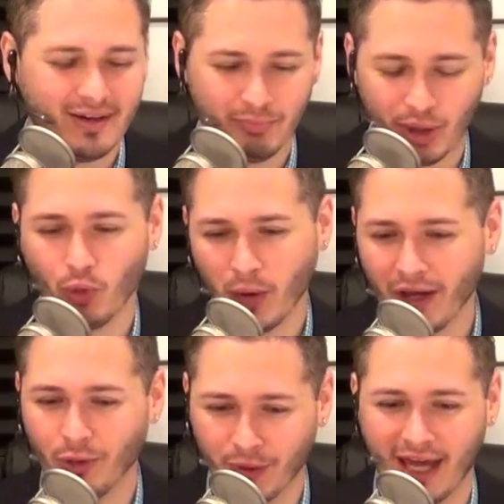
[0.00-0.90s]
Bill
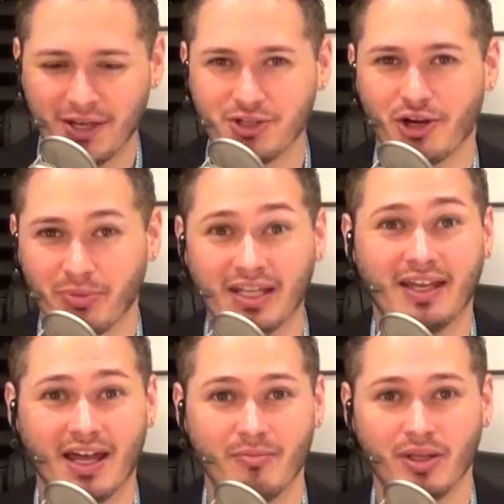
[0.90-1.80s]
Weld would have had to jump in
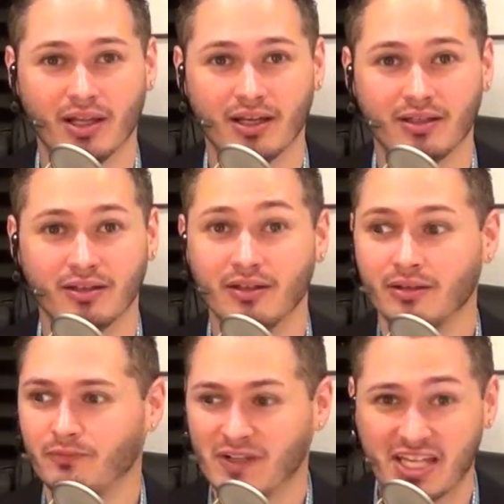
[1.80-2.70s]
again and be like,
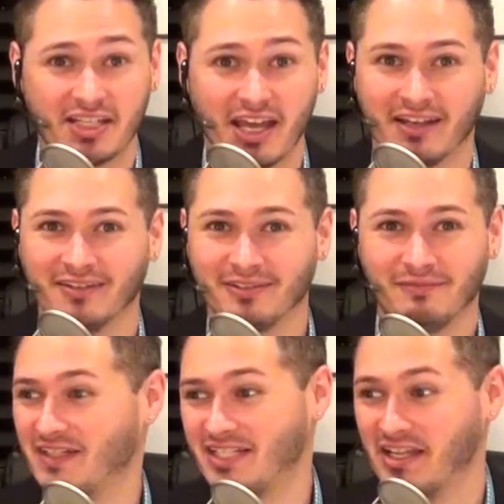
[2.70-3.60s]
Vincente,
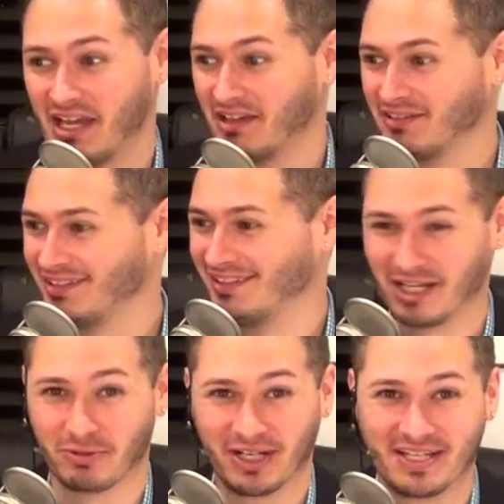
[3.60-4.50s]
Vincente.
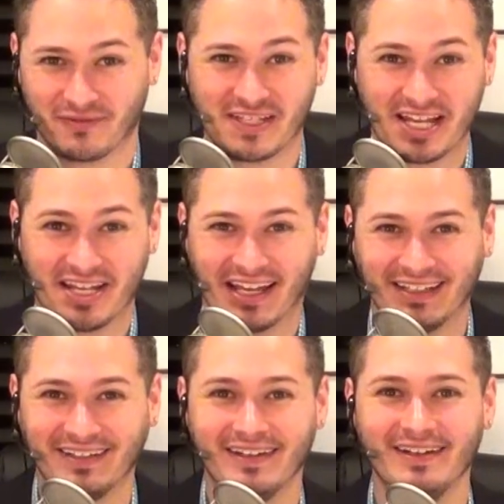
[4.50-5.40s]
That's what it is, Vincente.
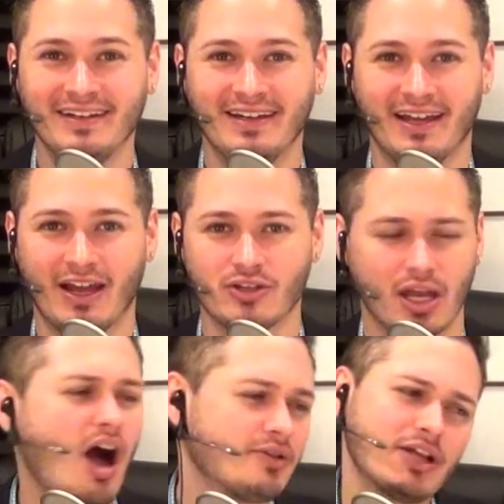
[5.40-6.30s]
And Gary's like,
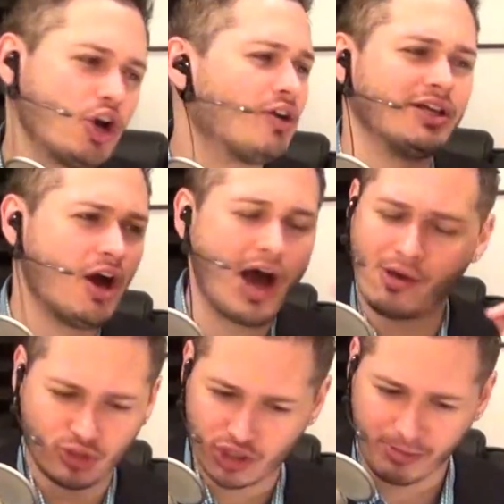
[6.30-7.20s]
oh yeah, totally. No, I
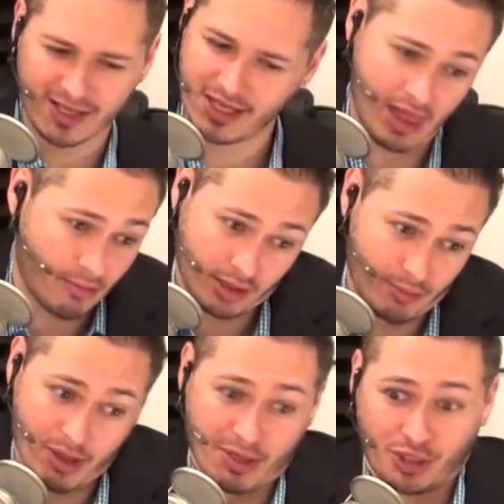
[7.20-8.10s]
was just about to say that, but then he
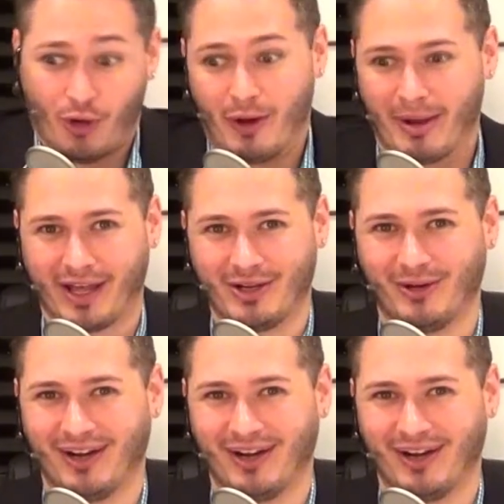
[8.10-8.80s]
beat me too. What am I gonna do?